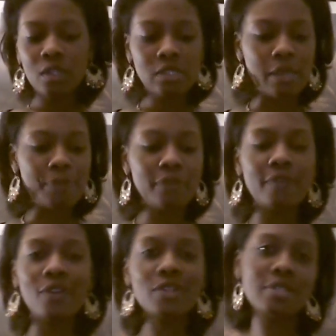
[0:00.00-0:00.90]
something
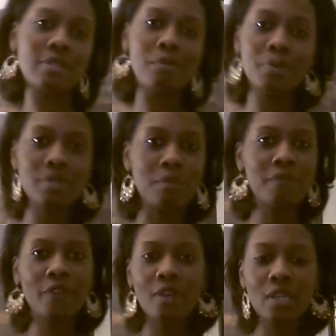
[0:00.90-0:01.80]
very simple,
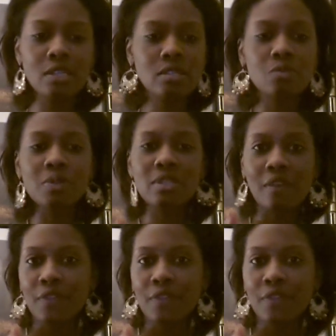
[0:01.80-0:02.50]
something very easy with stuff